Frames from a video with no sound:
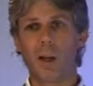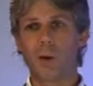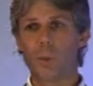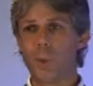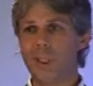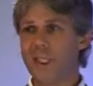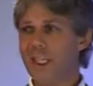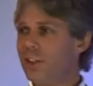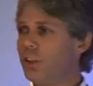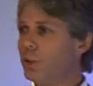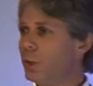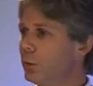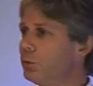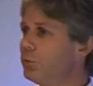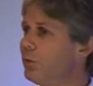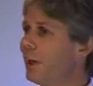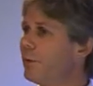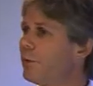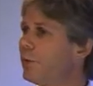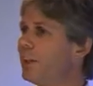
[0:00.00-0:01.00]
We need to
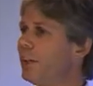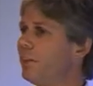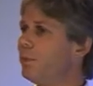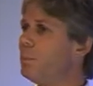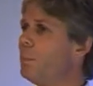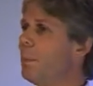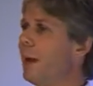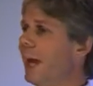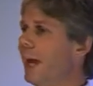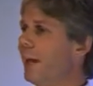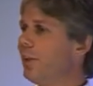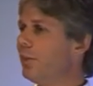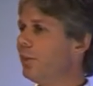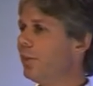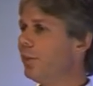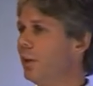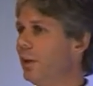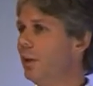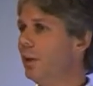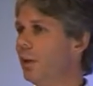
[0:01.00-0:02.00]
unravel this
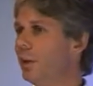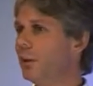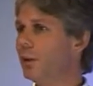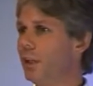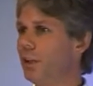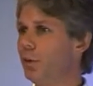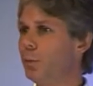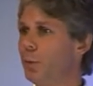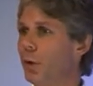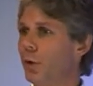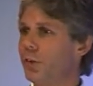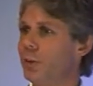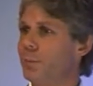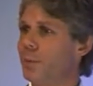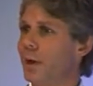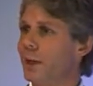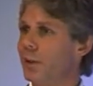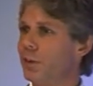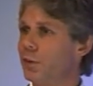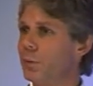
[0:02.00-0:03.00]
mess that is project
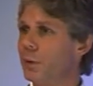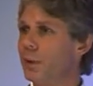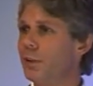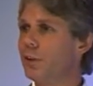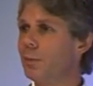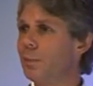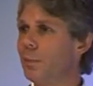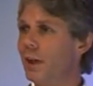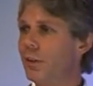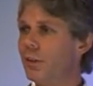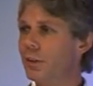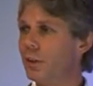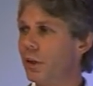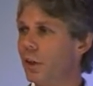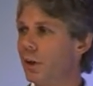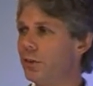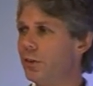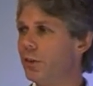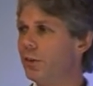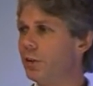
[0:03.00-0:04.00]
management and
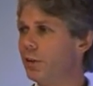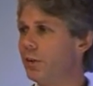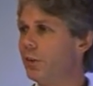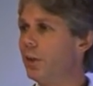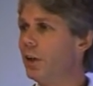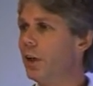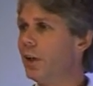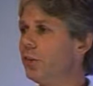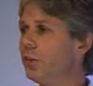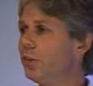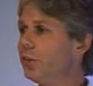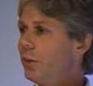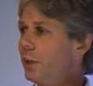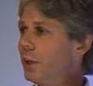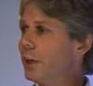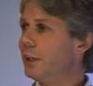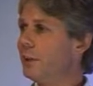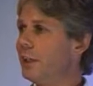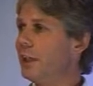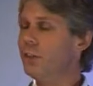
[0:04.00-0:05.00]
methodologies that are
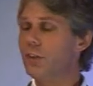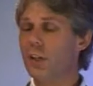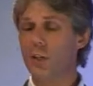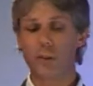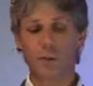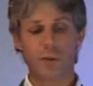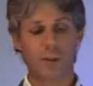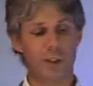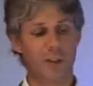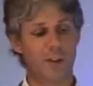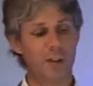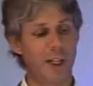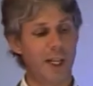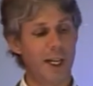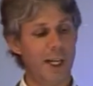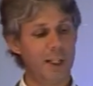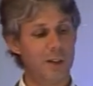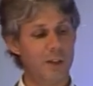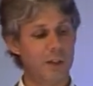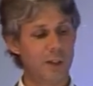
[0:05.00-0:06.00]
stuck in the industrial
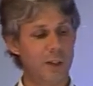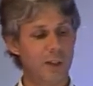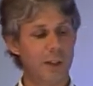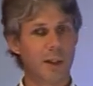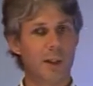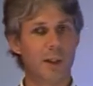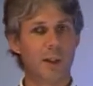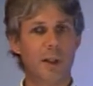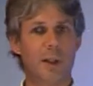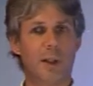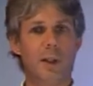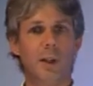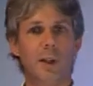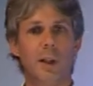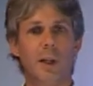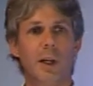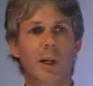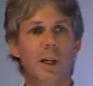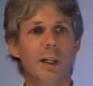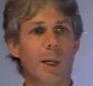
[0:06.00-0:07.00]
stage.
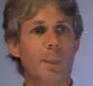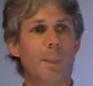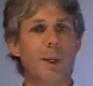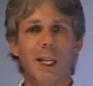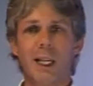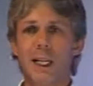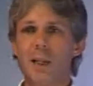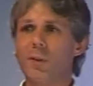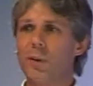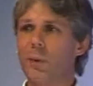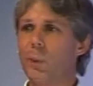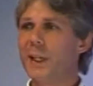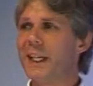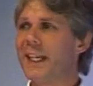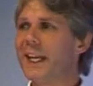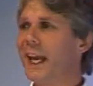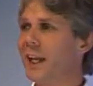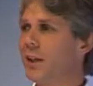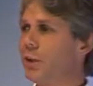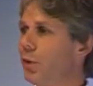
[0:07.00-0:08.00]
I believe that we
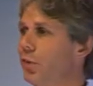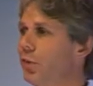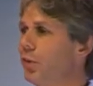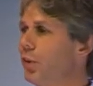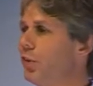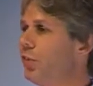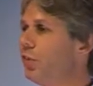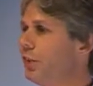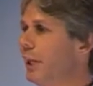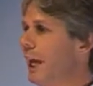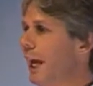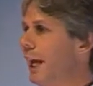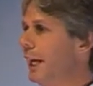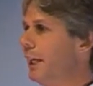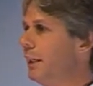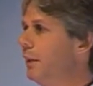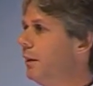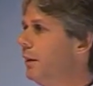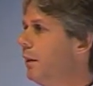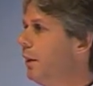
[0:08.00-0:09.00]
cannot
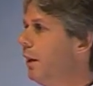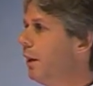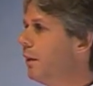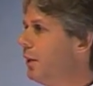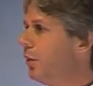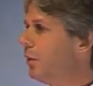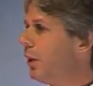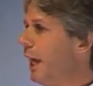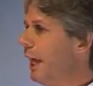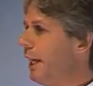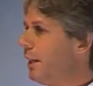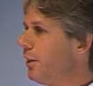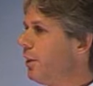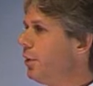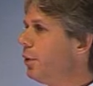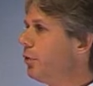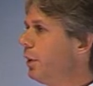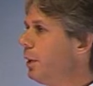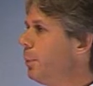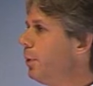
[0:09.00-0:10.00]
sustain this
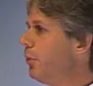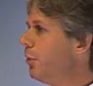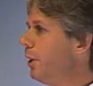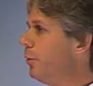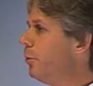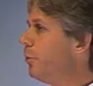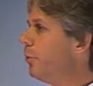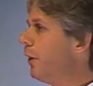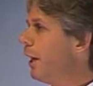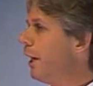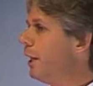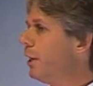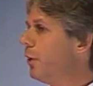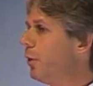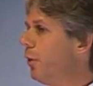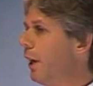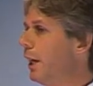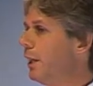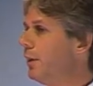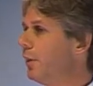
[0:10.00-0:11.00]
83% failure
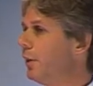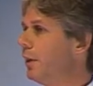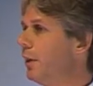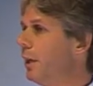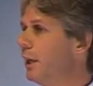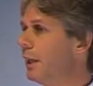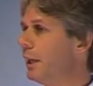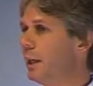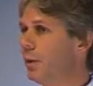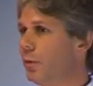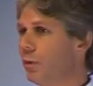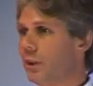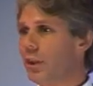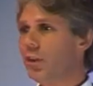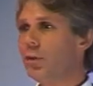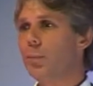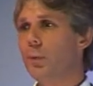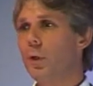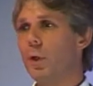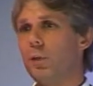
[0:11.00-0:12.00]
rate given
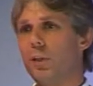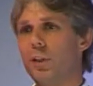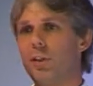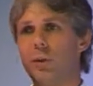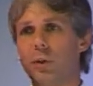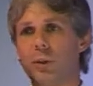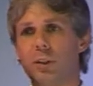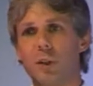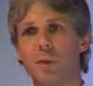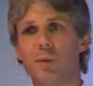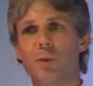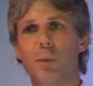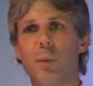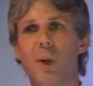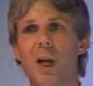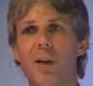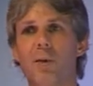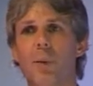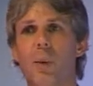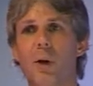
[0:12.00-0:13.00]
this move into a different
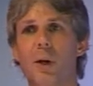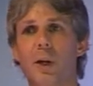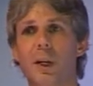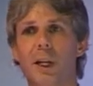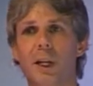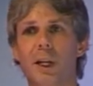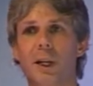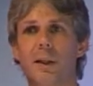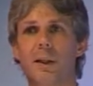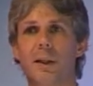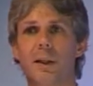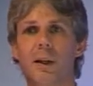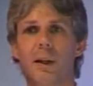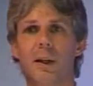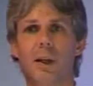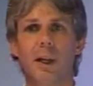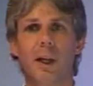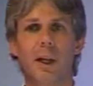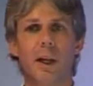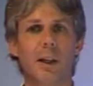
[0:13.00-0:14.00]
way of working.
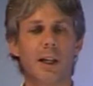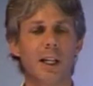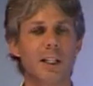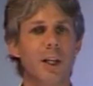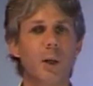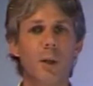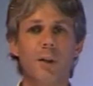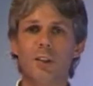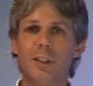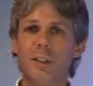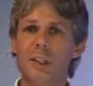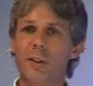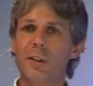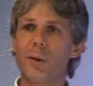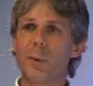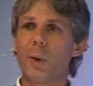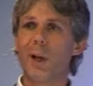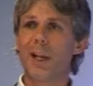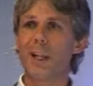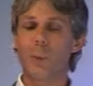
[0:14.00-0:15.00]
I know there's another
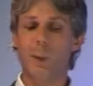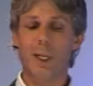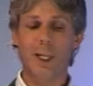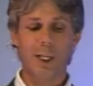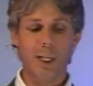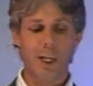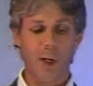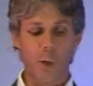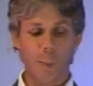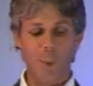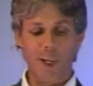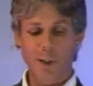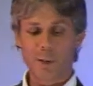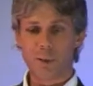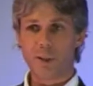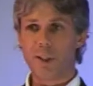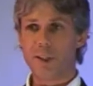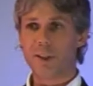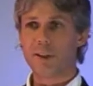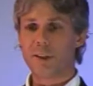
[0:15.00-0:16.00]
way that we can go
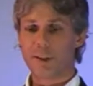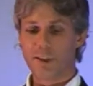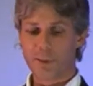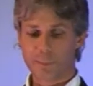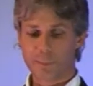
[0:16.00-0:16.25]
about it.